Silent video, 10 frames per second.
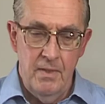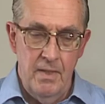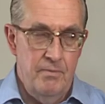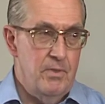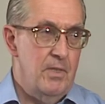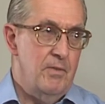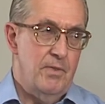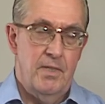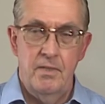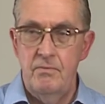ever have
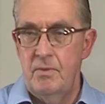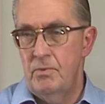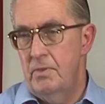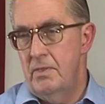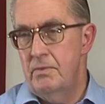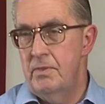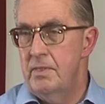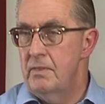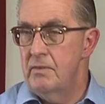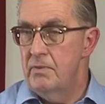gained from going to a
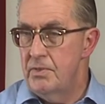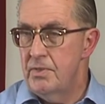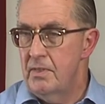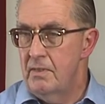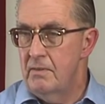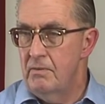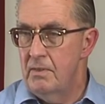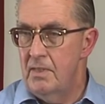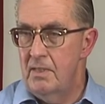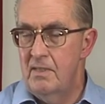university,
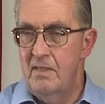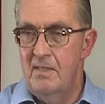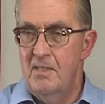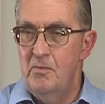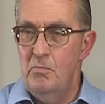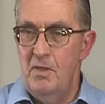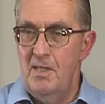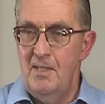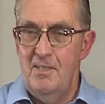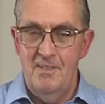where
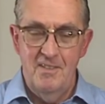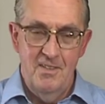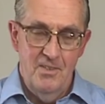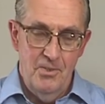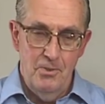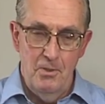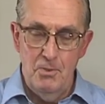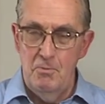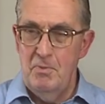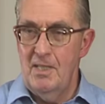my
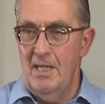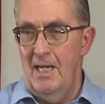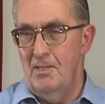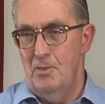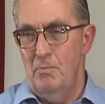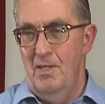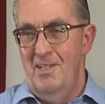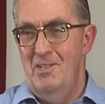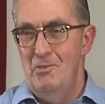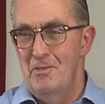thoughts would be guided by a
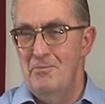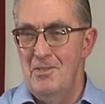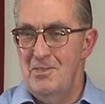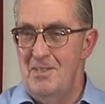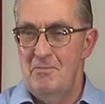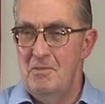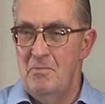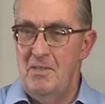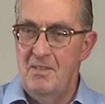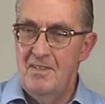university. But
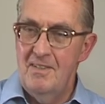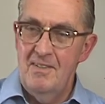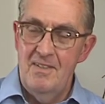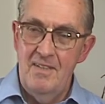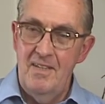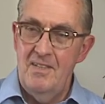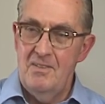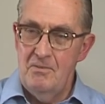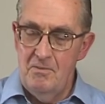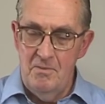I
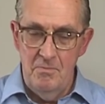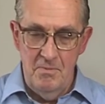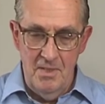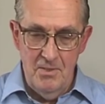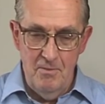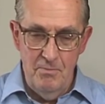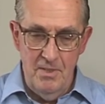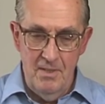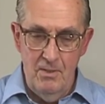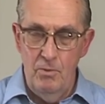had the means of
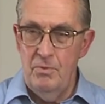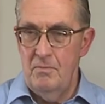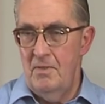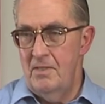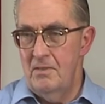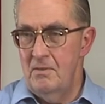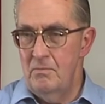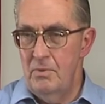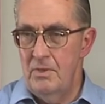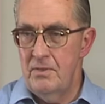being an open-minded
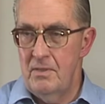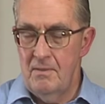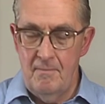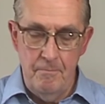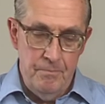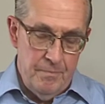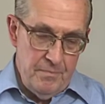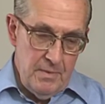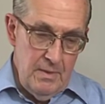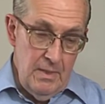person.
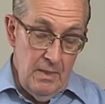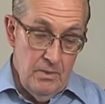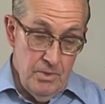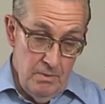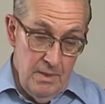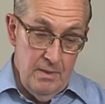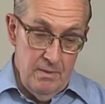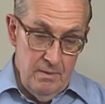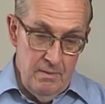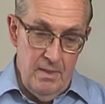So I
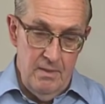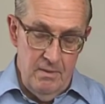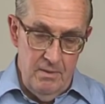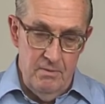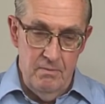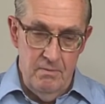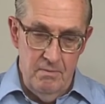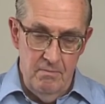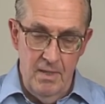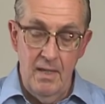
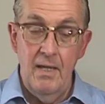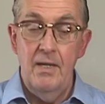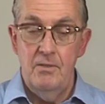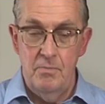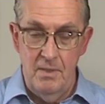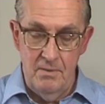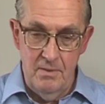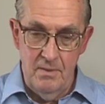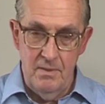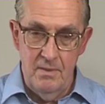read a lot about